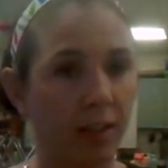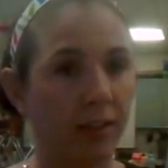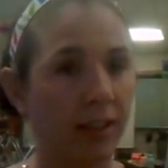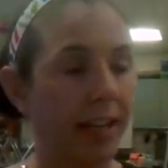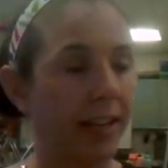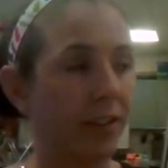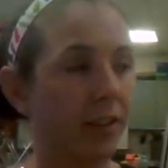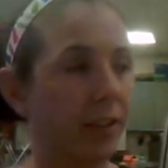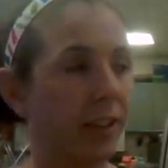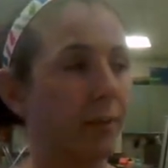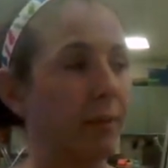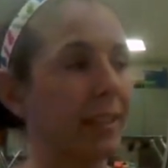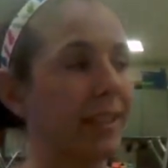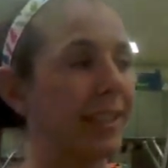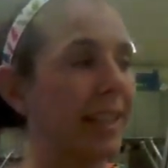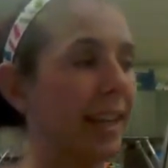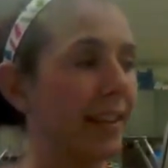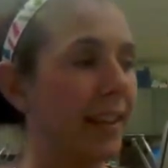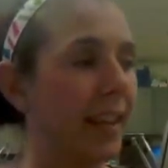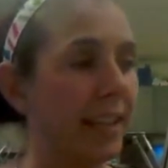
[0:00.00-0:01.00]
Okay, so then we
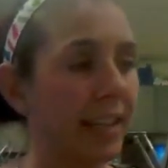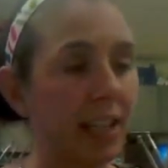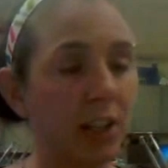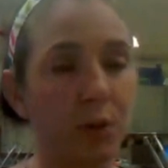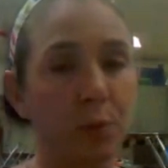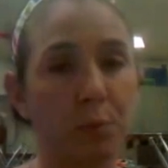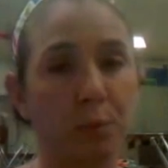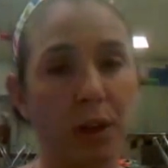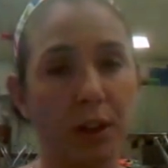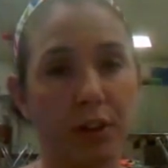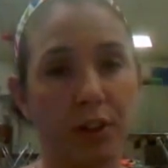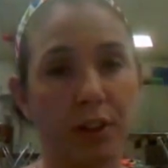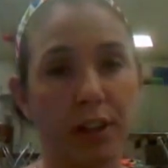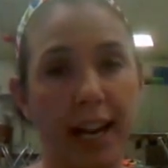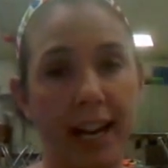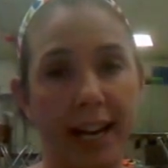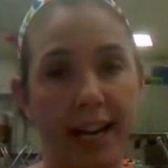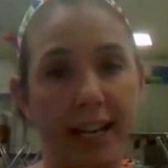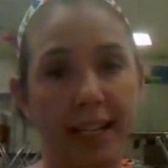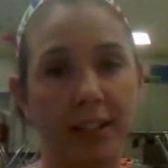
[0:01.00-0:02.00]
said that each
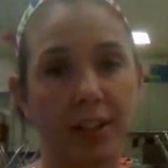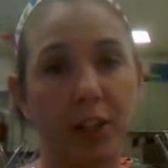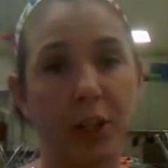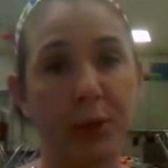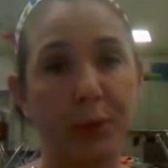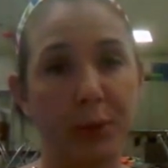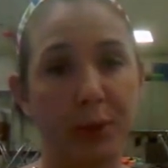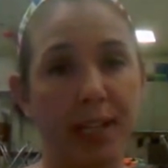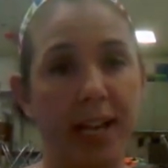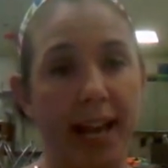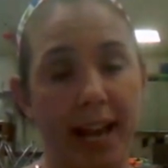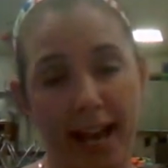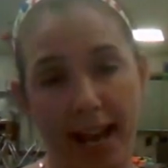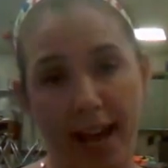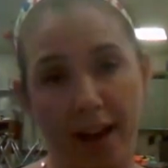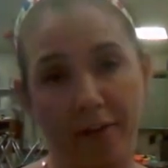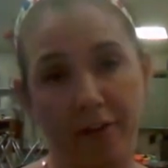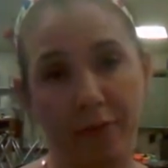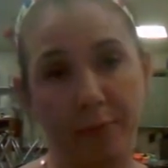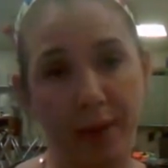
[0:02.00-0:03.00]
brother ate
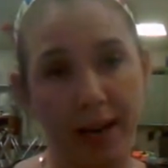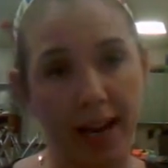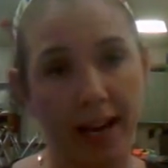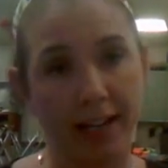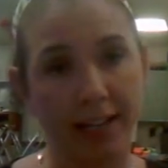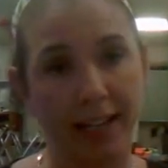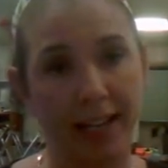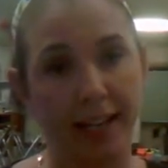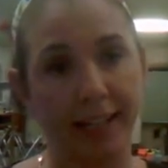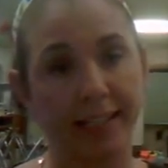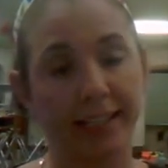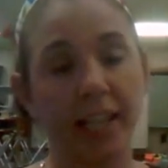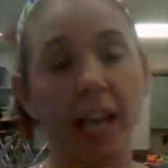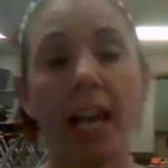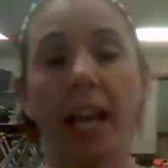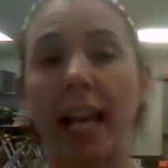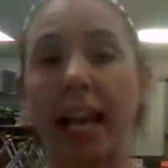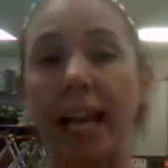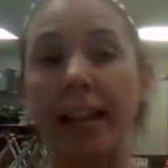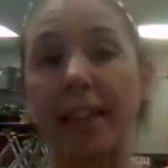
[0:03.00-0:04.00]
2.5 pancakes.
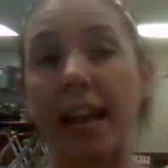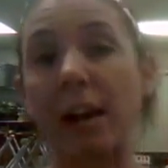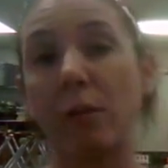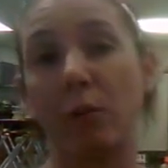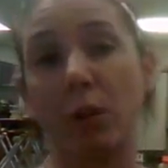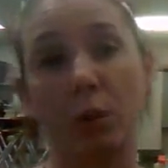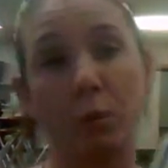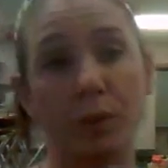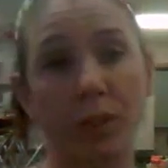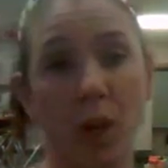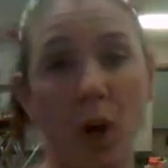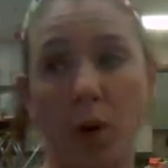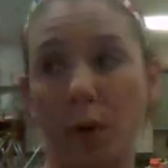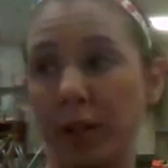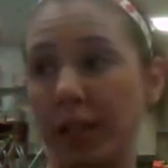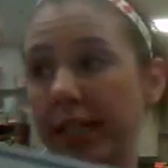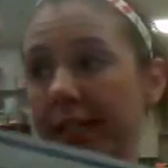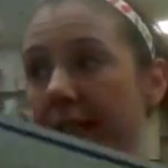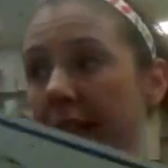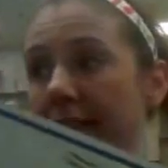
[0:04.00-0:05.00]
And that work was
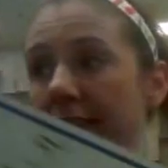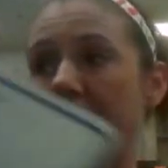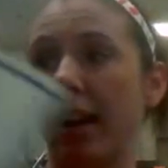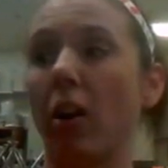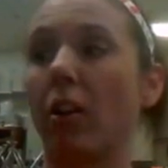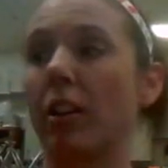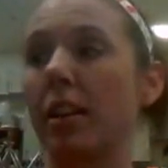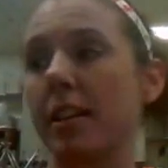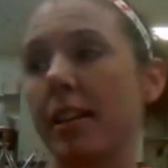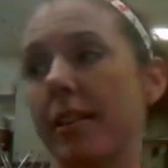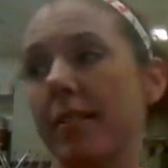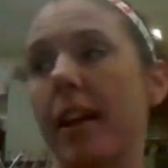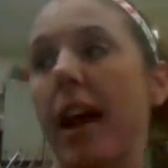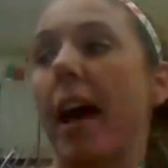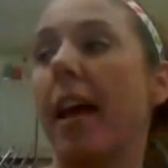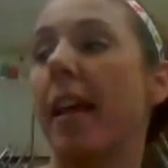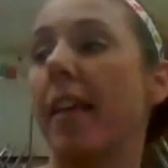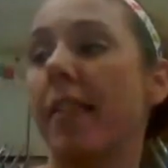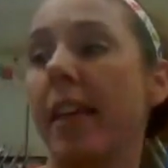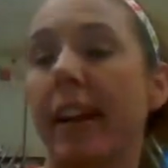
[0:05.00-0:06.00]
already done. They already did
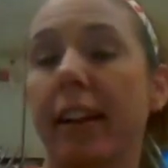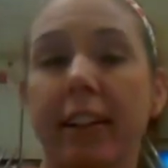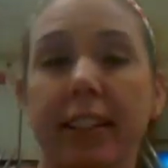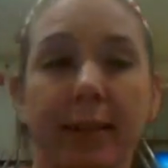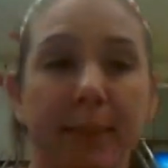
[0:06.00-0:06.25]
that. And they're